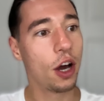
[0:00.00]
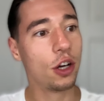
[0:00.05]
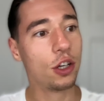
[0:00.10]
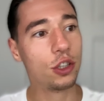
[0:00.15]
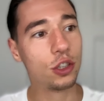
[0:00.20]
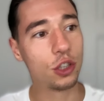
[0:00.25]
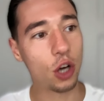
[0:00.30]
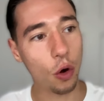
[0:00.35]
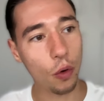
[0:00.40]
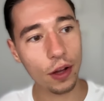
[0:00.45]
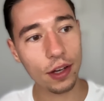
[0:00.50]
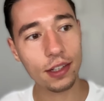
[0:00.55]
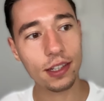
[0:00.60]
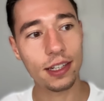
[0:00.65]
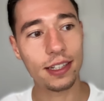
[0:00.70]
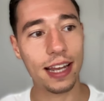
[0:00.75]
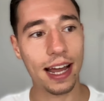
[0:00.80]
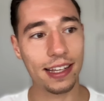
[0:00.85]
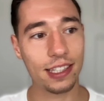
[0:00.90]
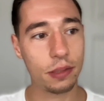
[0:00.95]
go into
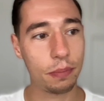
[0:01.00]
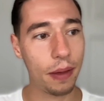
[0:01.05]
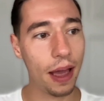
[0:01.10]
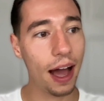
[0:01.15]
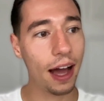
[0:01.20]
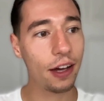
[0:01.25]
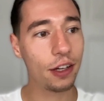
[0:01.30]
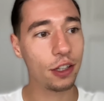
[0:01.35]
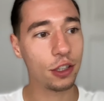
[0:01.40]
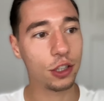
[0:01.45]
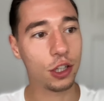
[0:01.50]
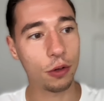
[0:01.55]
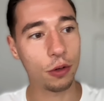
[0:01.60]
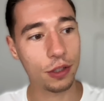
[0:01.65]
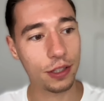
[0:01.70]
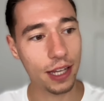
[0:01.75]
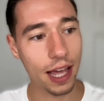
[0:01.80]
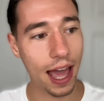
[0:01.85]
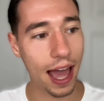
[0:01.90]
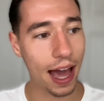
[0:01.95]
Despia, go
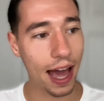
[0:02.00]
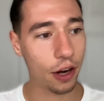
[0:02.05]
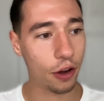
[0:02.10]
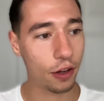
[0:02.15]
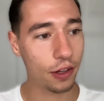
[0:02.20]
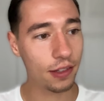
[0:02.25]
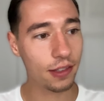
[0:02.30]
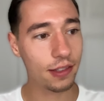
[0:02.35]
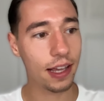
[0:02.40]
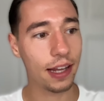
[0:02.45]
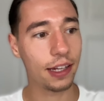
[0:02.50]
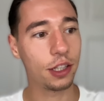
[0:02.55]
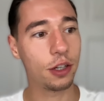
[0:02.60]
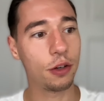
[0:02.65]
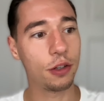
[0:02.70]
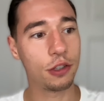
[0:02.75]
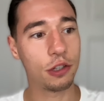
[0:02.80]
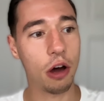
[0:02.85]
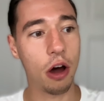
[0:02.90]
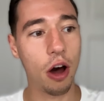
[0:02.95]
to add-ons, and go
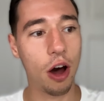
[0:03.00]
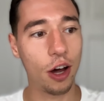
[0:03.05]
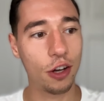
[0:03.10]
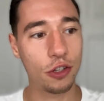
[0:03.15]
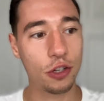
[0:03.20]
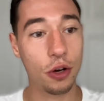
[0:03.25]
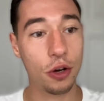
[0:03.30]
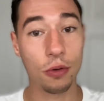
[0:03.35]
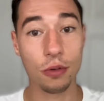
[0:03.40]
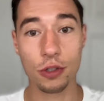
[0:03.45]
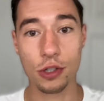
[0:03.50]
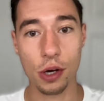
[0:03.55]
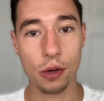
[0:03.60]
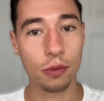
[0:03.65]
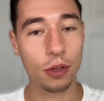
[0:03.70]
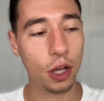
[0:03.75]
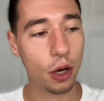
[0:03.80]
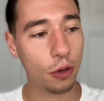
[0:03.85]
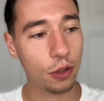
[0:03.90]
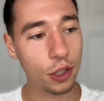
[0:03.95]
to auto
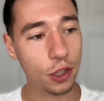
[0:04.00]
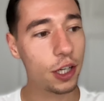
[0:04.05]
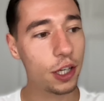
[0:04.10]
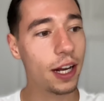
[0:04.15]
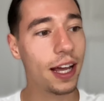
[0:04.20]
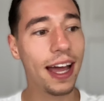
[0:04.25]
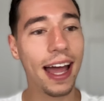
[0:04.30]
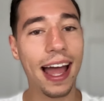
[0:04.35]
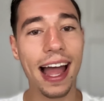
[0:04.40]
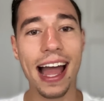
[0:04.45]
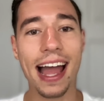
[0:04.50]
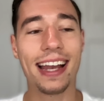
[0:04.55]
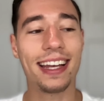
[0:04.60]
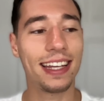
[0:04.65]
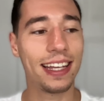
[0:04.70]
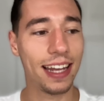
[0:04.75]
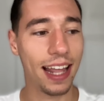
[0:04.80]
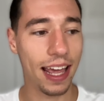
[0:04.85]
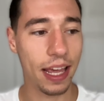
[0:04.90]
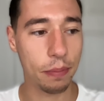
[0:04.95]
downloader and
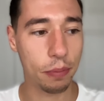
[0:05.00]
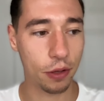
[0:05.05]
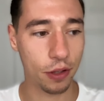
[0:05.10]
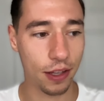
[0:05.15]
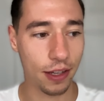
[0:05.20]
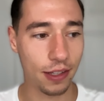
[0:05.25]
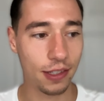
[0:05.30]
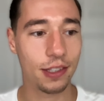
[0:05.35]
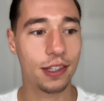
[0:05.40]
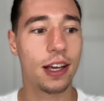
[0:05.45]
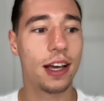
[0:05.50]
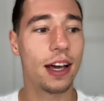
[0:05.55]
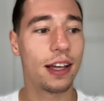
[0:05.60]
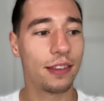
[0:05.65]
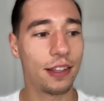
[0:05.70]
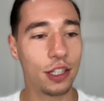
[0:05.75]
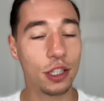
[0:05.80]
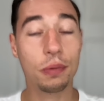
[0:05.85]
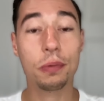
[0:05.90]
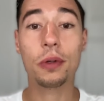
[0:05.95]
enable this.
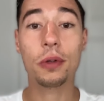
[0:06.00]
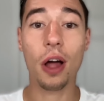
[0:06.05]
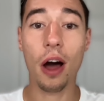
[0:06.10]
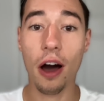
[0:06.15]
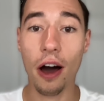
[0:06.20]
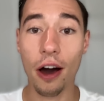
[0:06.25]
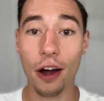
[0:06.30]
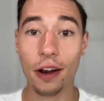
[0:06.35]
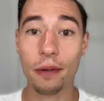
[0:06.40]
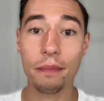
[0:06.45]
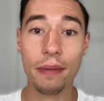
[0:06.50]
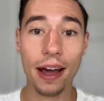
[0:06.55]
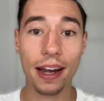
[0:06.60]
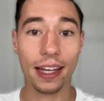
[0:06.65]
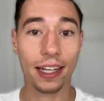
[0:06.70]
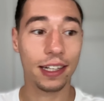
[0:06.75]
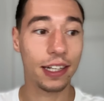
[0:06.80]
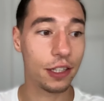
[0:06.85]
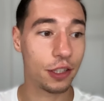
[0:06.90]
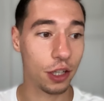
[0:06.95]
This will
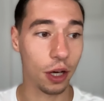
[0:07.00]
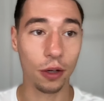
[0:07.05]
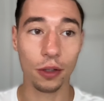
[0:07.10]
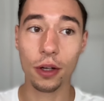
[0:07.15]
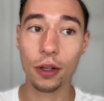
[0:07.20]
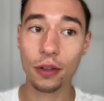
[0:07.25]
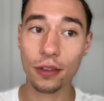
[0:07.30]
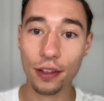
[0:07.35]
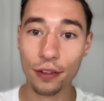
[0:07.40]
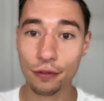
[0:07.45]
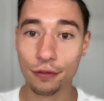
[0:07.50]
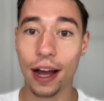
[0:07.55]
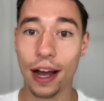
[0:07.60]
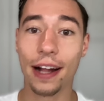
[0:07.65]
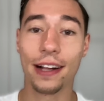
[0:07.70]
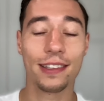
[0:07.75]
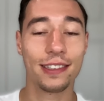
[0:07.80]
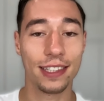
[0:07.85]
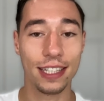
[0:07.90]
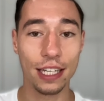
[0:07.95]
automatically download the
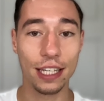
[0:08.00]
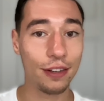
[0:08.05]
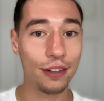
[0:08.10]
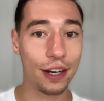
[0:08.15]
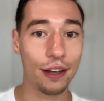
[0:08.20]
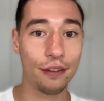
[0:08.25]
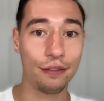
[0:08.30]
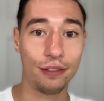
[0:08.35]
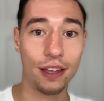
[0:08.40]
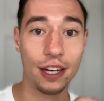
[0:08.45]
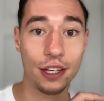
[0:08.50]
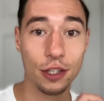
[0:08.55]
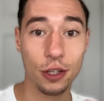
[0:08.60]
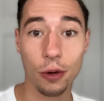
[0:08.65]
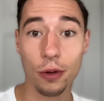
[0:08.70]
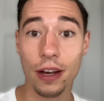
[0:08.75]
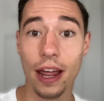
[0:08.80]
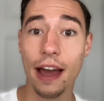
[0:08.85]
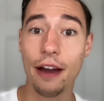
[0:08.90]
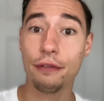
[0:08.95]
files even if they
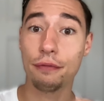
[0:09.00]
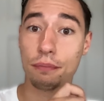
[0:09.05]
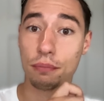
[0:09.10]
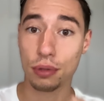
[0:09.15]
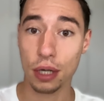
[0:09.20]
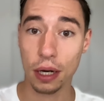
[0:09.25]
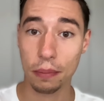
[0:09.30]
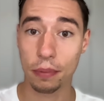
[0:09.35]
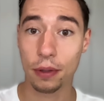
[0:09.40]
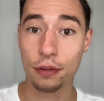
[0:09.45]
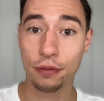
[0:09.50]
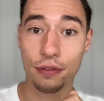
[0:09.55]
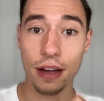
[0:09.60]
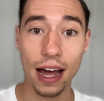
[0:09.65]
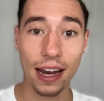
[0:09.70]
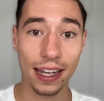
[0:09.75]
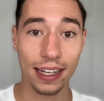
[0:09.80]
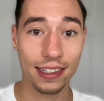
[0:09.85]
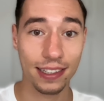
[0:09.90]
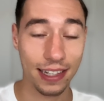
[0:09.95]
don't have proper file
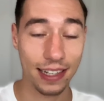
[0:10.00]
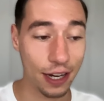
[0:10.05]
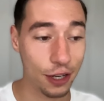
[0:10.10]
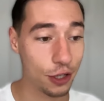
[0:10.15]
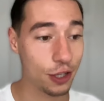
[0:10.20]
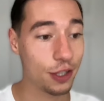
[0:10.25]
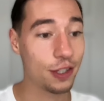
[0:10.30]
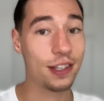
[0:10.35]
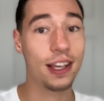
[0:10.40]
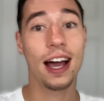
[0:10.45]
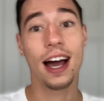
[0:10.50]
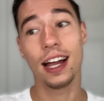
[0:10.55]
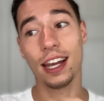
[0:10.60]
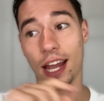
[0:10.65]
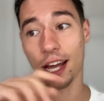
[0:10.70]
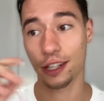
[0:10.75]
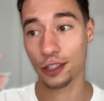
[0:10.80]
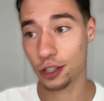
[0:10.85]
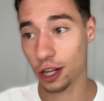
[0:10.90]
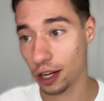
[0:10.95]
extensions
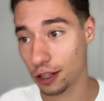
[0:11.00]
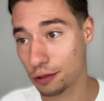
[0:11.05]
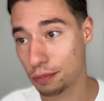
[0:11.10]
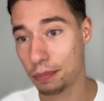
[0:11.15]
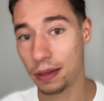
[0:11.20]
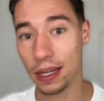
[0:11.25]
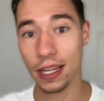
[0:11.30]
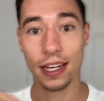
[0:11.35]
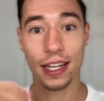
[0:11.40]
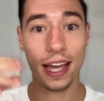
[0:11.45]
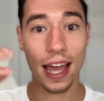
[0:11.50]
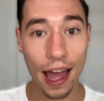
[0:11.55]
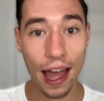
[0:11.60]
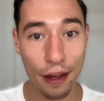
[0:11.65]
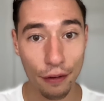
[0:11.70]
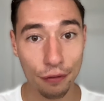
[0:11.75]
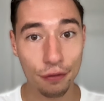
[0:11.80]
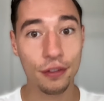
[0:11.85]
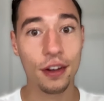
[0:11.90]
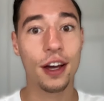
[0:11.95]
like
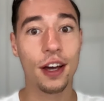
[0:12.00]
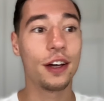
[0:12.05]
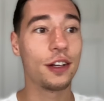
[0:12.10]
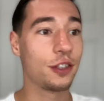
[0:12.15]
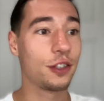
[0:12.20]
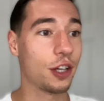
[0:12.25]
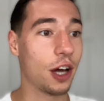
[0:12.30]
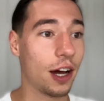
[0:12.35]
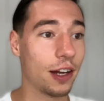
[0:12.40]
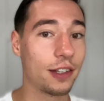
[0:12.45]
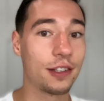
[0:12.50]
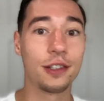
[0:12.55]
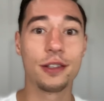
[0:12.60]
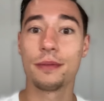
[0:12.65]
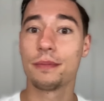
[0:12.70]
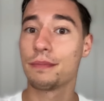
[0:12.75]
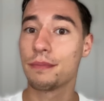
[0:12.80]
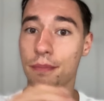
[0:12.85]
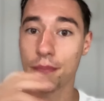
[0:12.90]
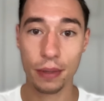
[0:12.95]
.pdf,
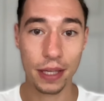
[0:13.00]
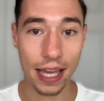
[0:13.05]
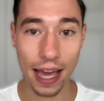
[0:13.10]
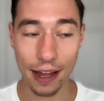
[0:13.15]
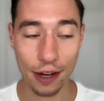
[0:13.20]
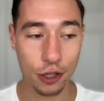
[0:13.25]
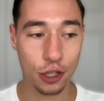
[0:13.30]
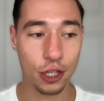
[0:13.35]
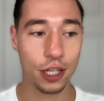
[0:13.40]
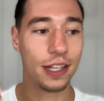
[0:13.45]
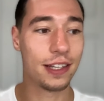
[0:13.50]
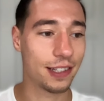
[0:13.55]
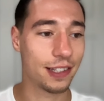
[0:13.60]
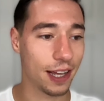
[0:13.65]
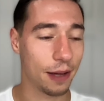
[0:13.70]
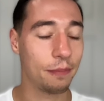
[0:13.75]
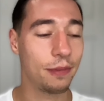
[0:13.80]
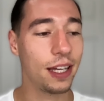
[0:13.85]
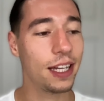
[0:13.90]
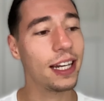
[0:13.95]
.png,
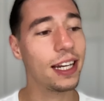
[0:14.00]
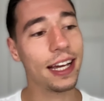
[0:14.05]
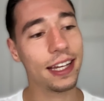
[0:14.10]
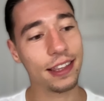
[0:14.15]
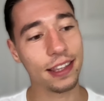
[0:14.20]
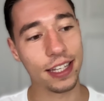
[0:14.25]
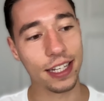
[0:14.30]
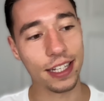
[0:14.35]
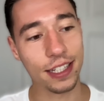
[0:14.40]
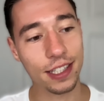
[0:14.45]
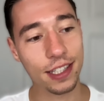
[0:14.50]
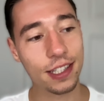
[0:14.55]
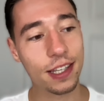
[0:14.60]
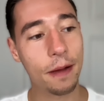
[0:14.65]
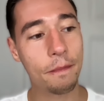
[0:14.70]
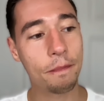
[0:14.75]
something like this,